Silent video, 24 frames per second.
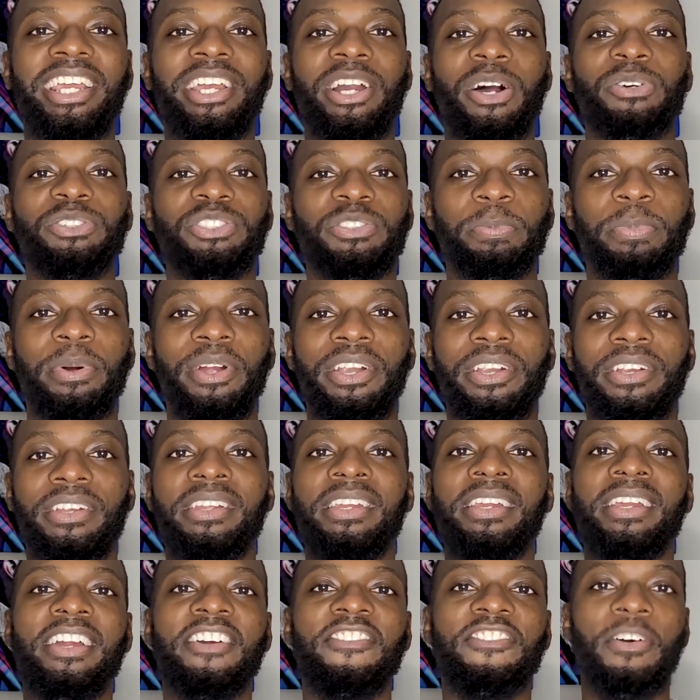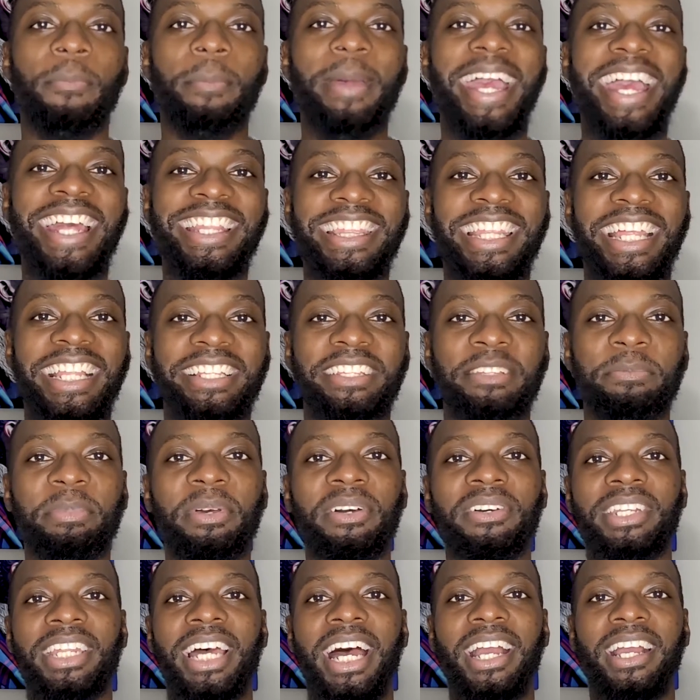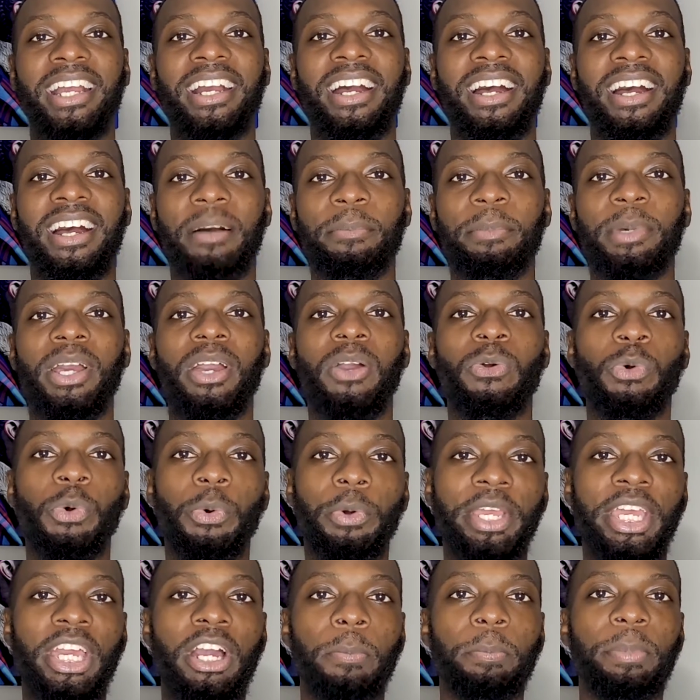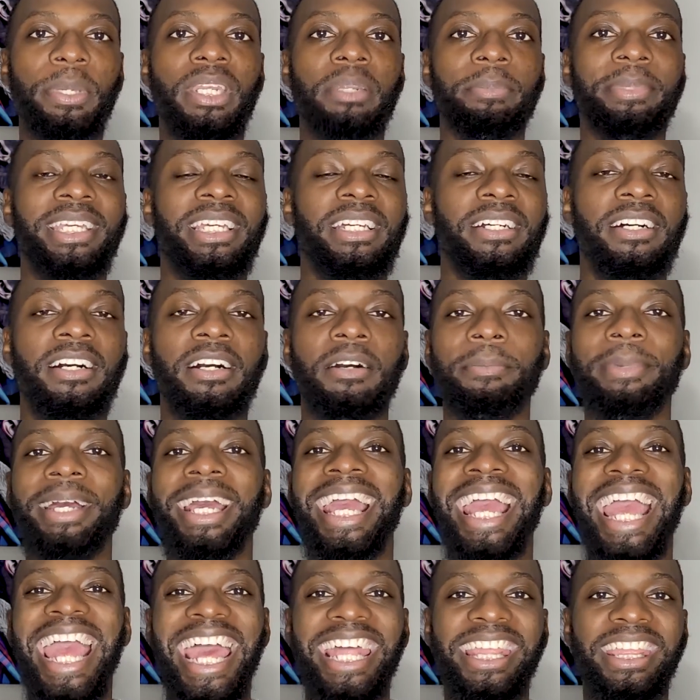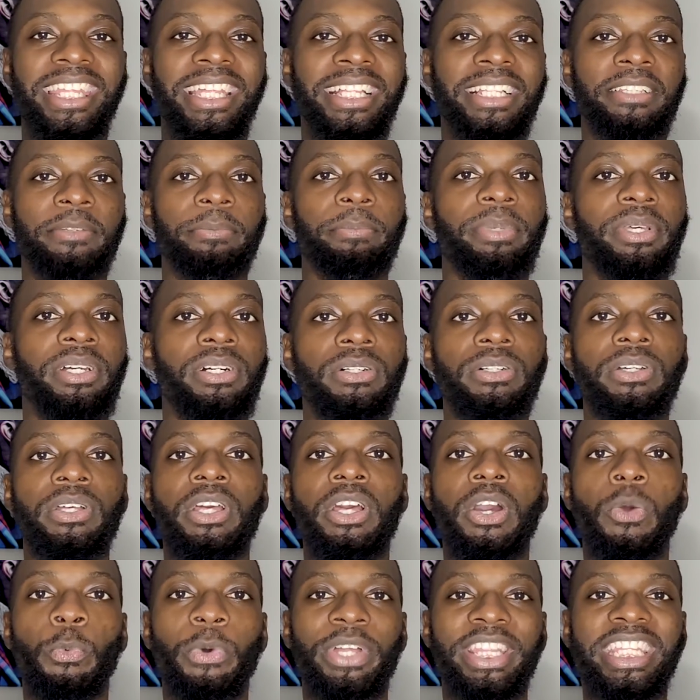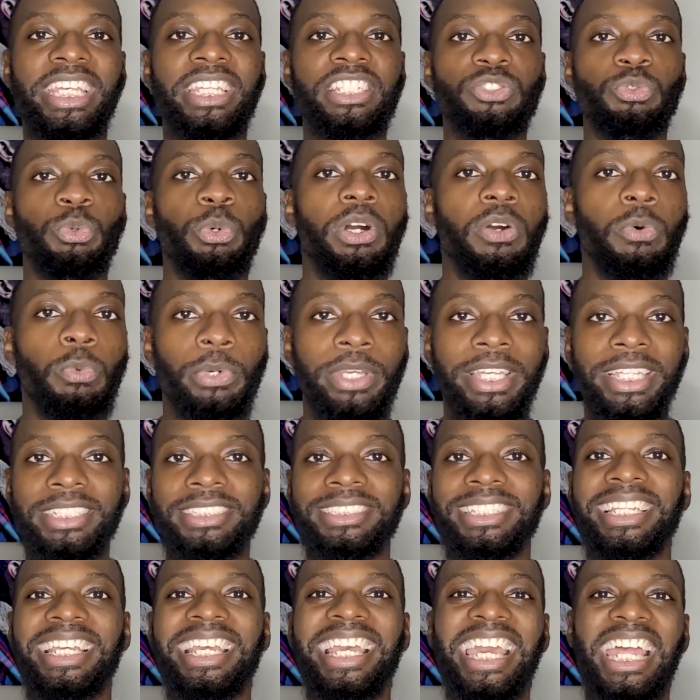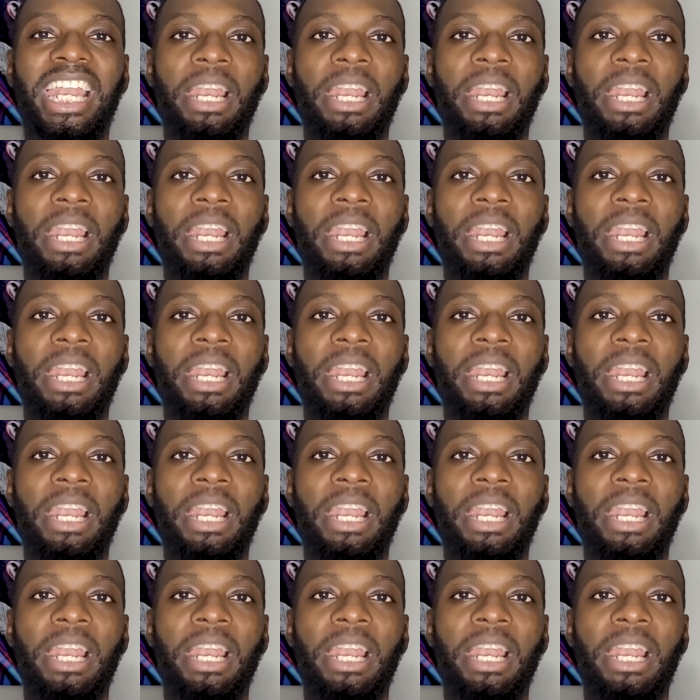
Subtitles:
Coach Perk from athleticallybuilt.com, where we help you to become athletically built within 12 weeks.